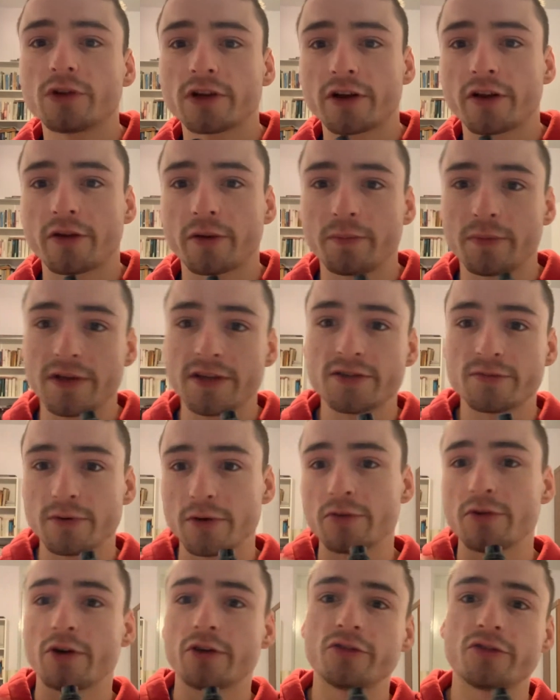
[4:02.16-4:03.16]
another piece
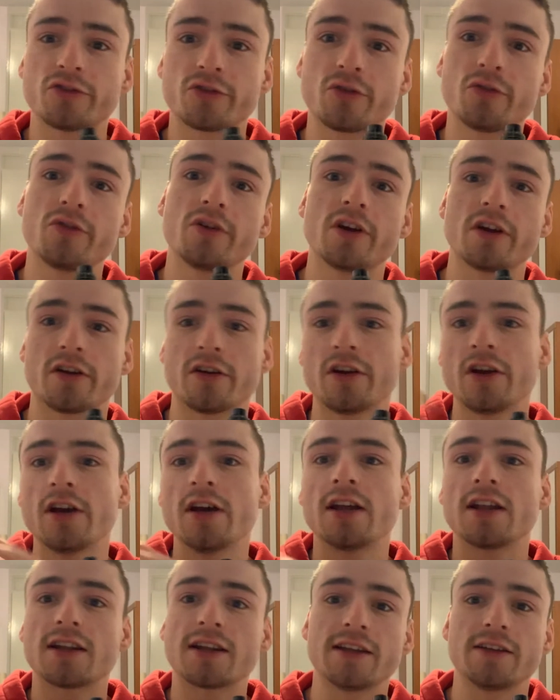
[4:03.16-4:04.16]
while you unscrew your
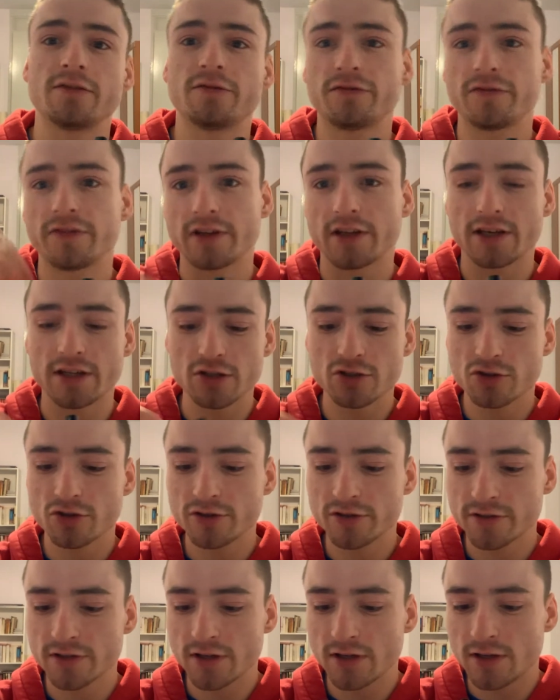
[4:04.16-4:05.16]
lid for your
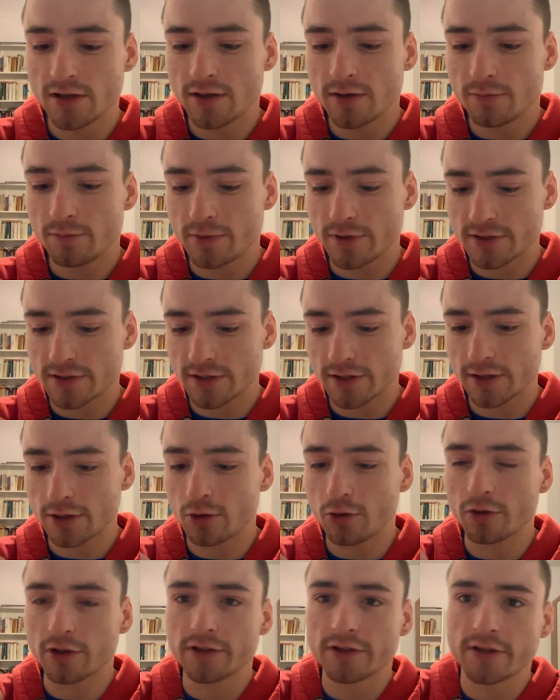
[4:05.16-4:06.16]
e-juice. Basically
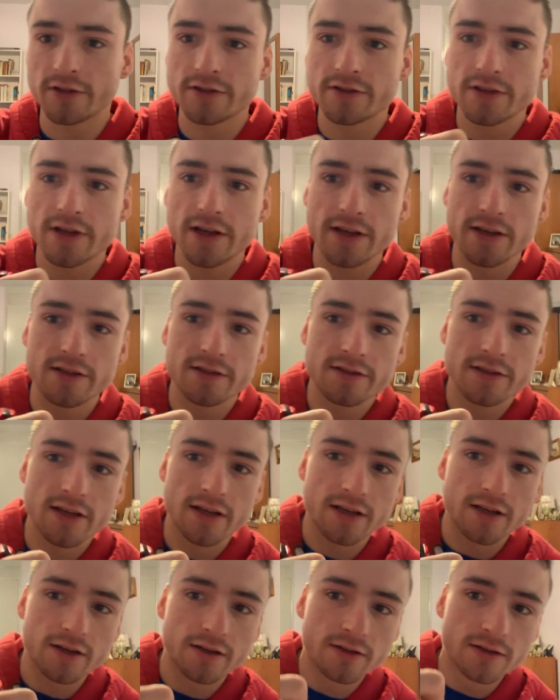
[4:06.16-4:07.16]
all it does is
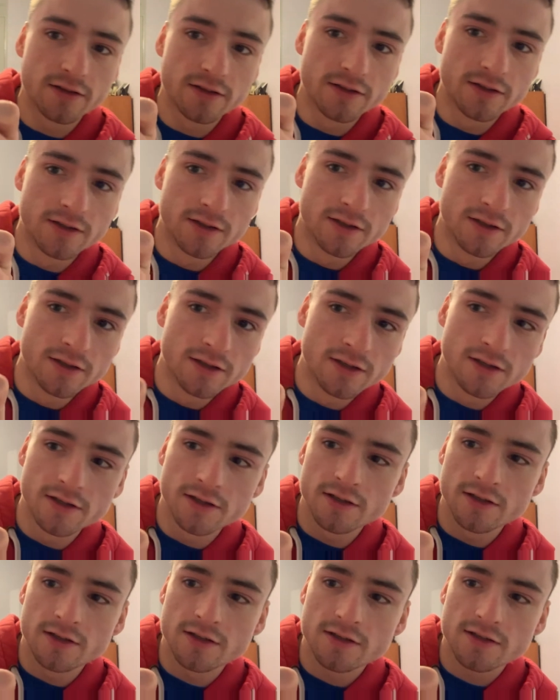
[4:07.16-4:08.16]
kind of
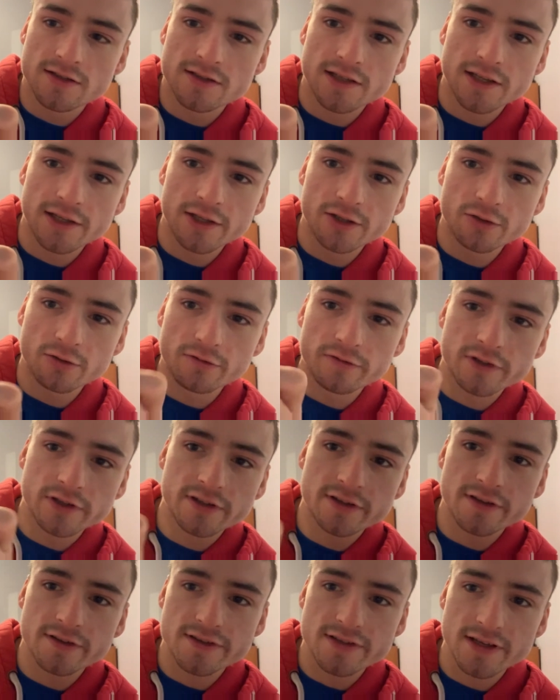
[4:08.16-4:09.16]
slide over
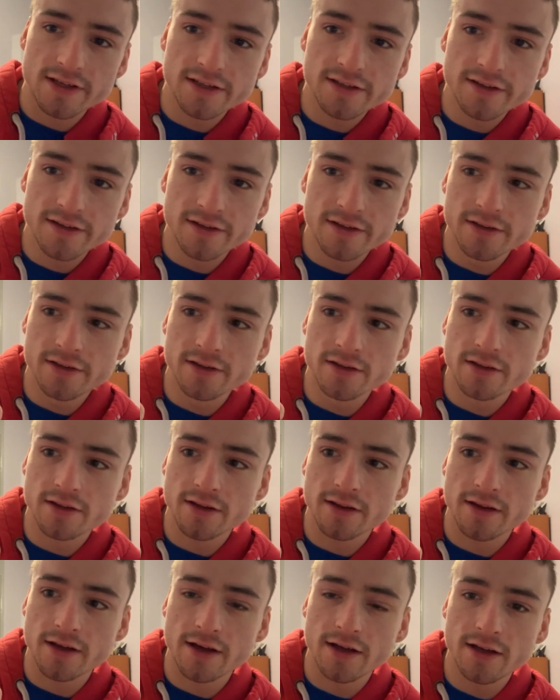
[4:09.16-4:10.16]
to the side
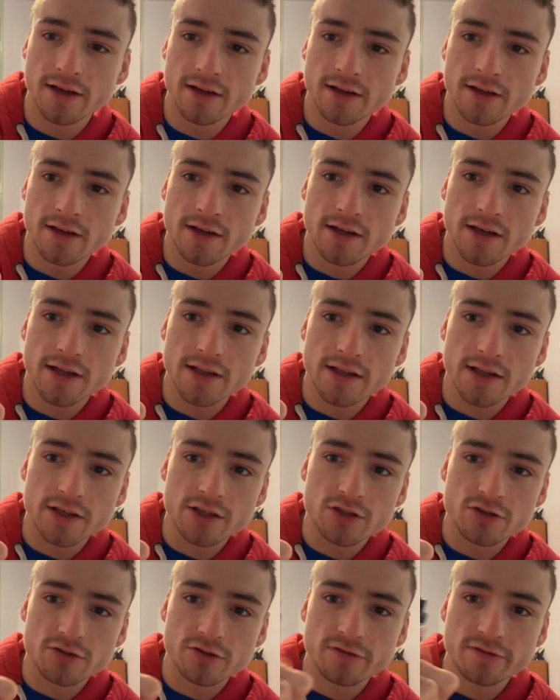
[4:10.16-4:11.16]
like that, and then
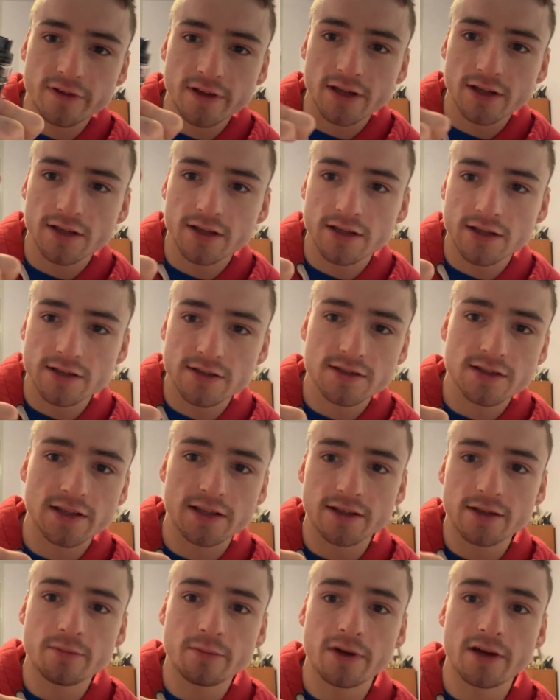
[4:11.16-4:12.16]
you just fill it and then
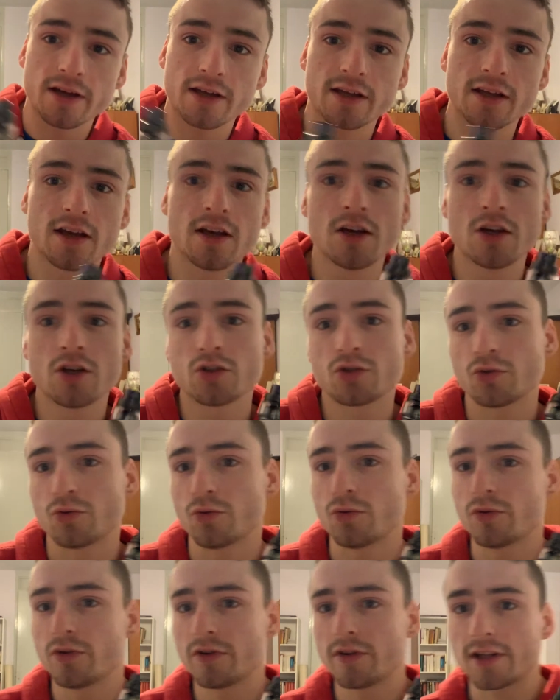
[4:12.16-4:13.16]
slide it back,
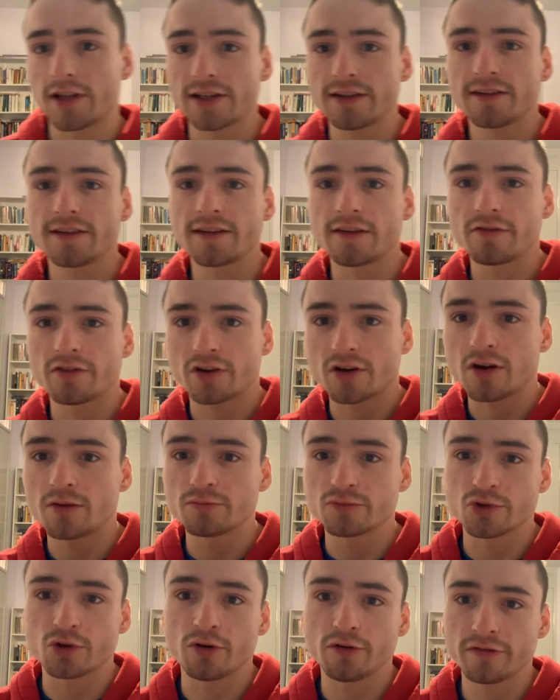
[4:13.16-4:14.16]
so the lid never
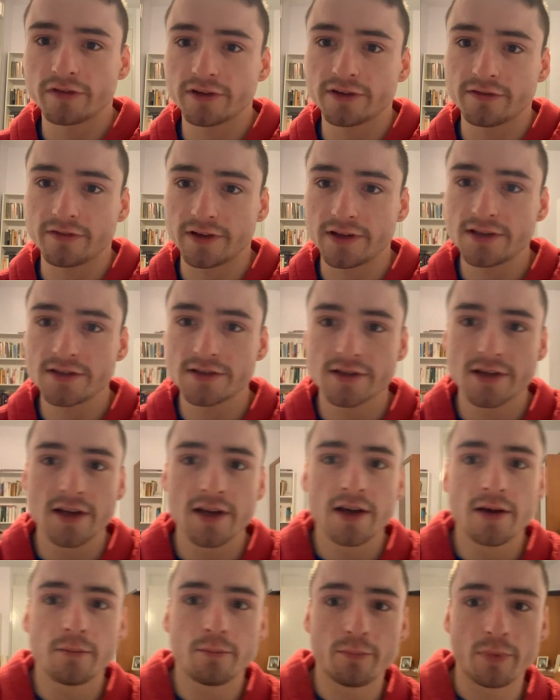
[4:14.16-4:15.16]
comes off the device.
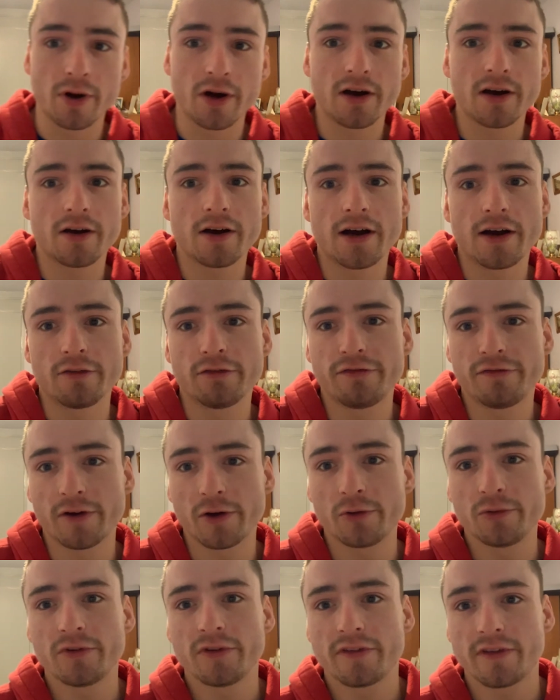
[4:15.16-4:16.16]
But I've
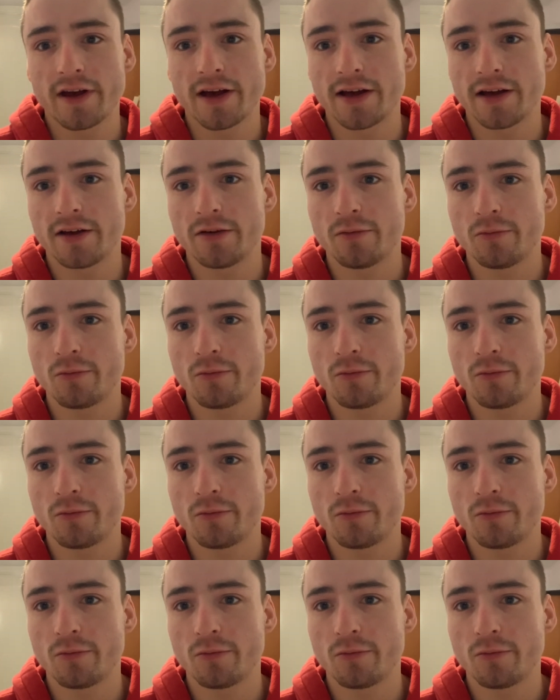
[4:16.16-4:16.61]
found that